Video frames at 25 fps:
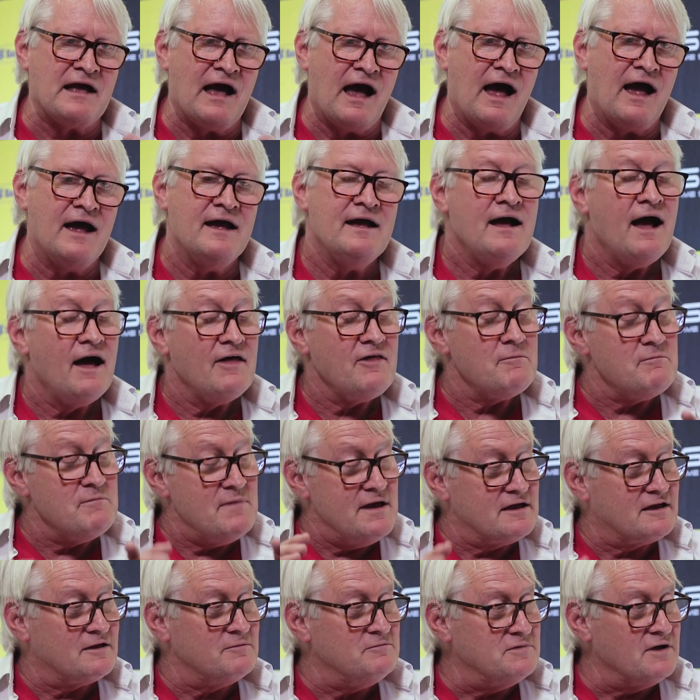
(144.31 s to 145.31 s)
guy. Let us
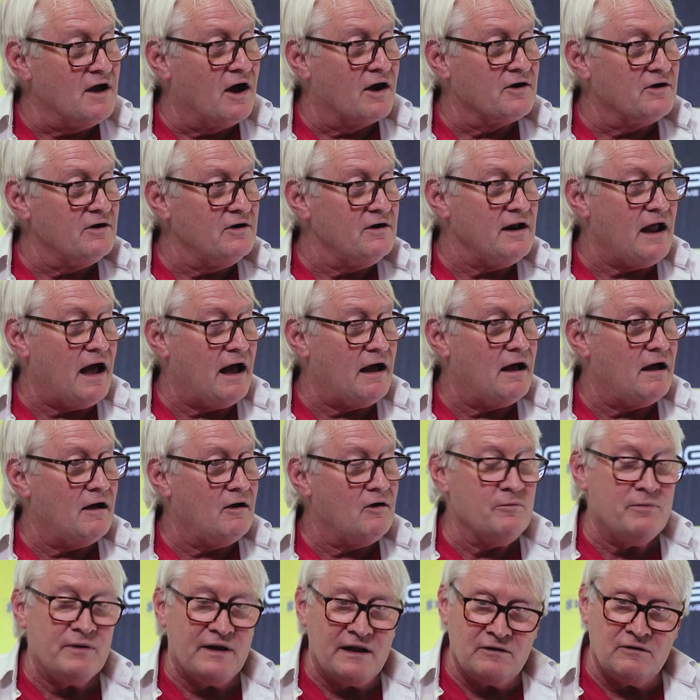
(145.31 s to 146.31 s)
make him younger
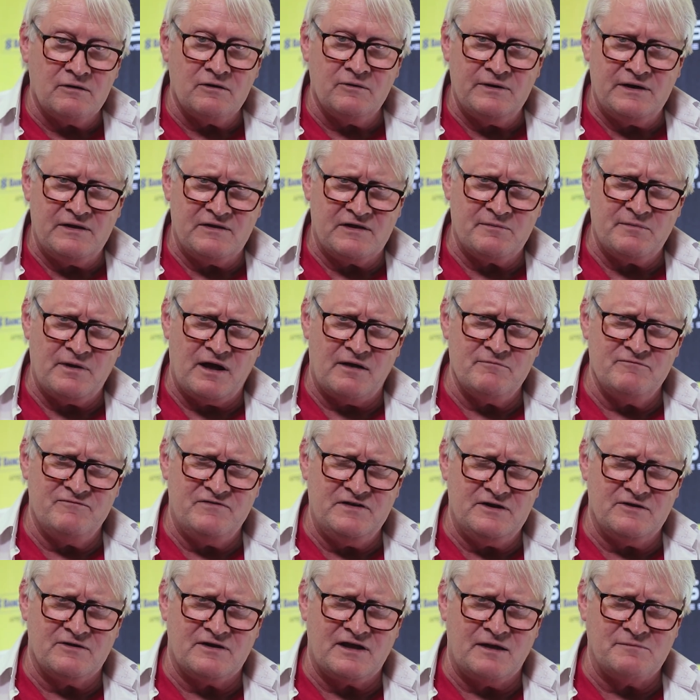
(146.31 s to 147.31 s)
oh, but I don't know anything about
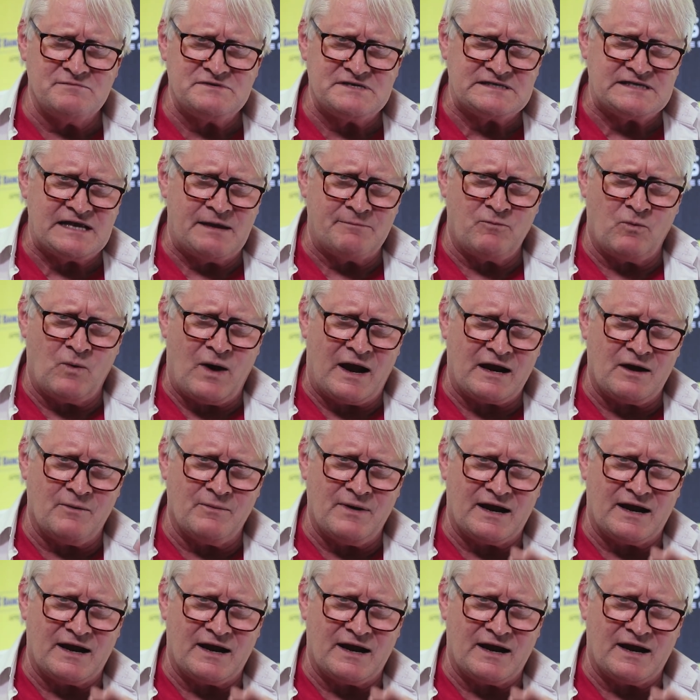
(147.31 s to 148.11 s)
video games except waka